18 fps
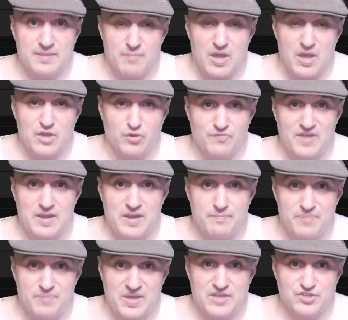Michael
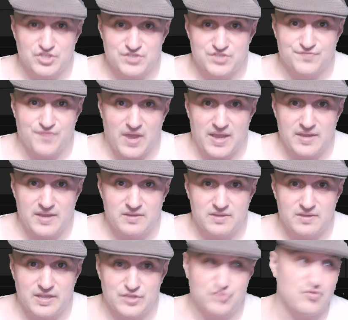Venom Page's fight
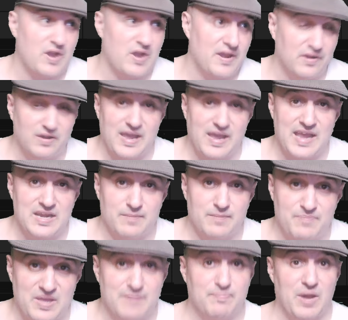and trying to land a
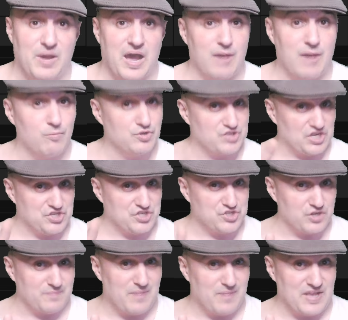big bomb, which I
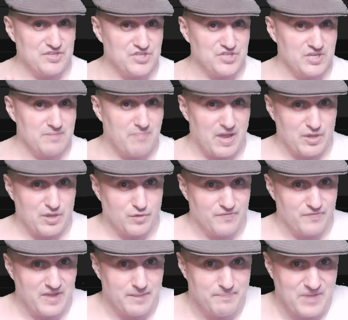should mention Michael
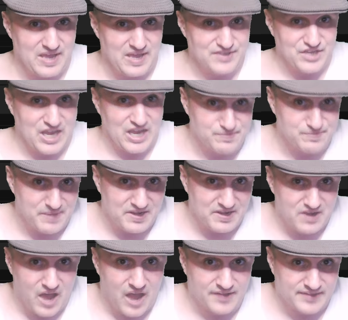Venom Page has been
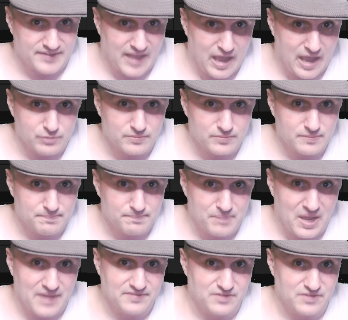knocked out
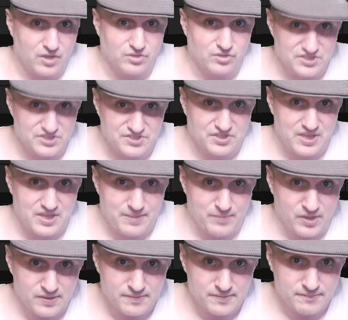by Douglas
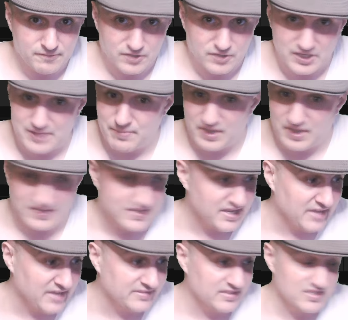Lima. Lima
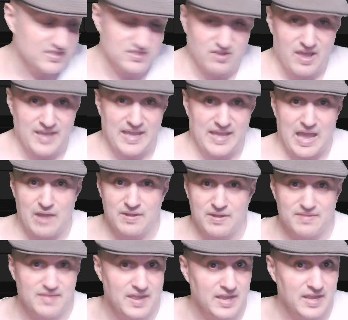kicked his leg out
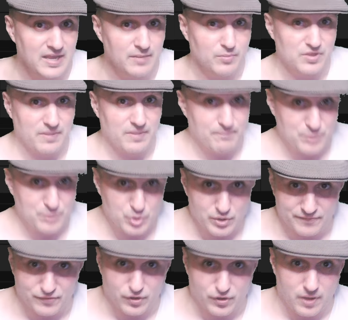and then hit him with a
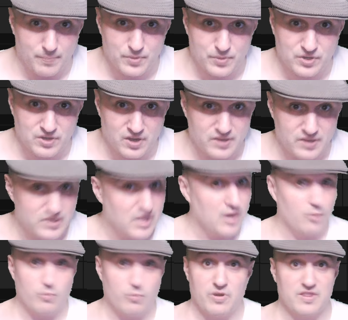beautiful uppercut,
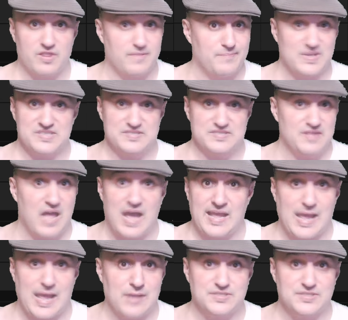one of the best
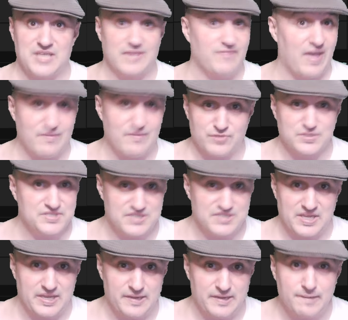knockouts I've ever
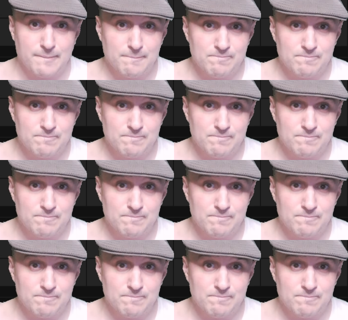seen.